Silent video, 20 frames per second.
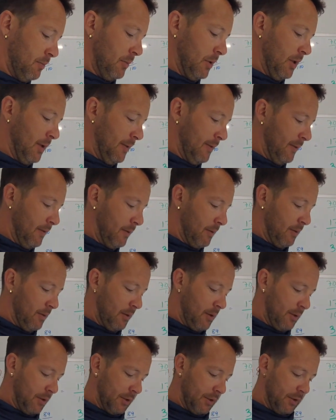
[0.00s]
in
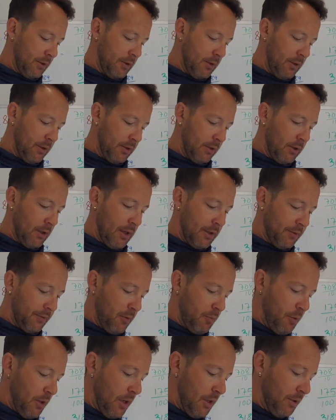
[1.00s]
these last
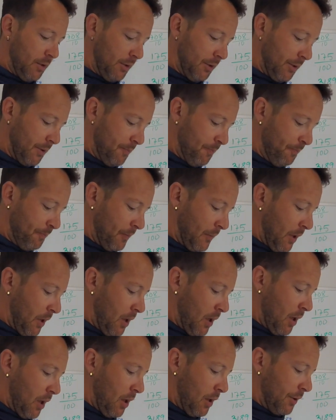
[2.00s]
few pages.
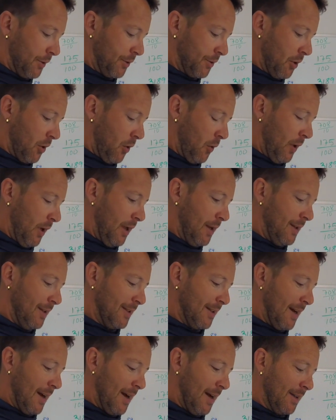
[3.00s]
So it
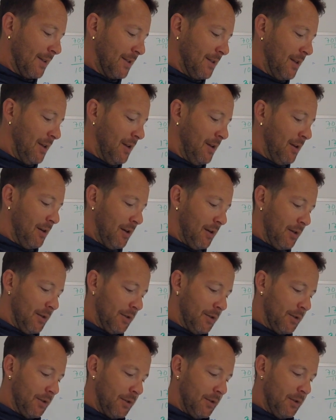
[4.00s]
is asking
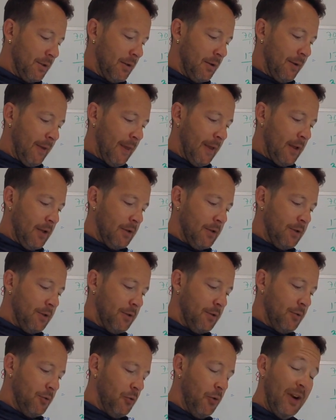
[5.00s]
us
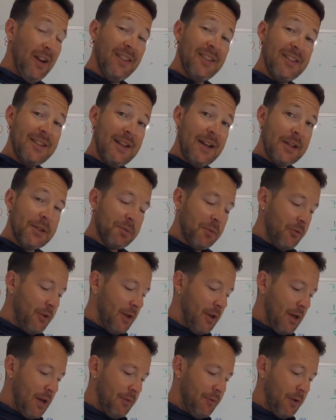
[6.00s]
to write the decimal
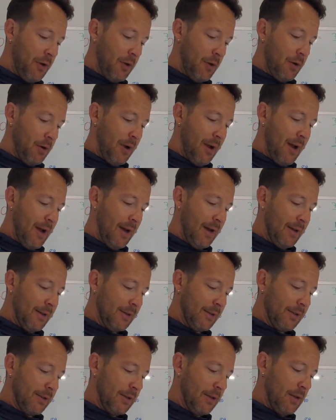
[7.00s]
they have here
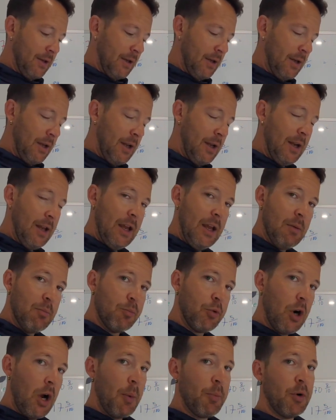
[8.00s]
as an
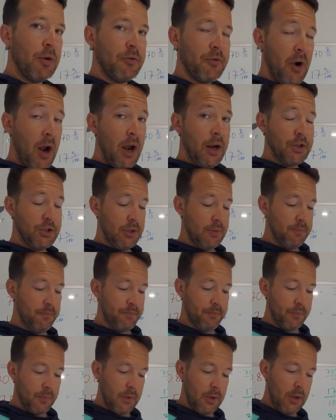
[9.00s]
improper fraction.
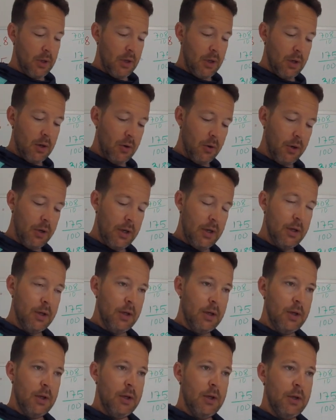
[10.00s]
Okay,
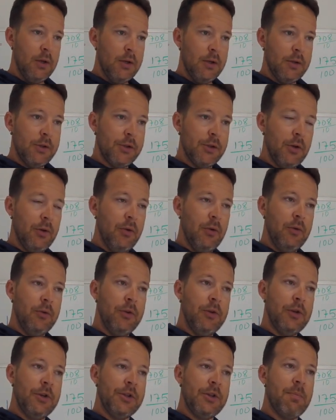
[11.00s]
so
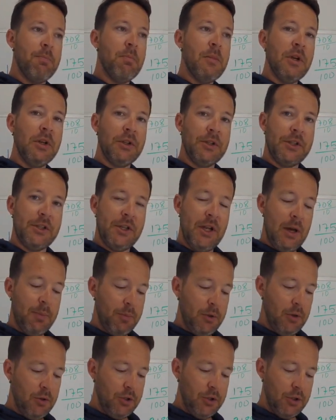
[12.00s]
there's a middle
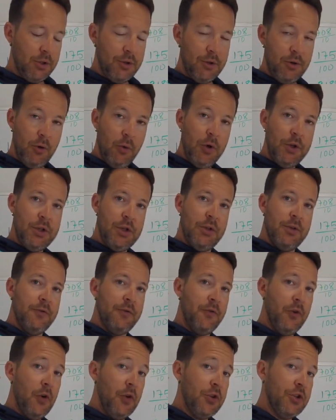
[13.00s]
step you should do, which is
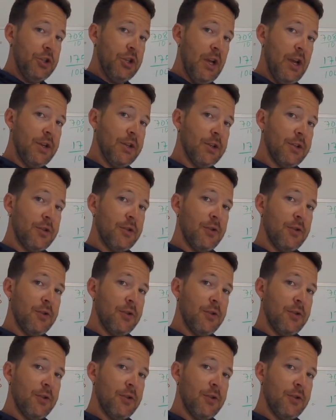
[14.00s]
first change it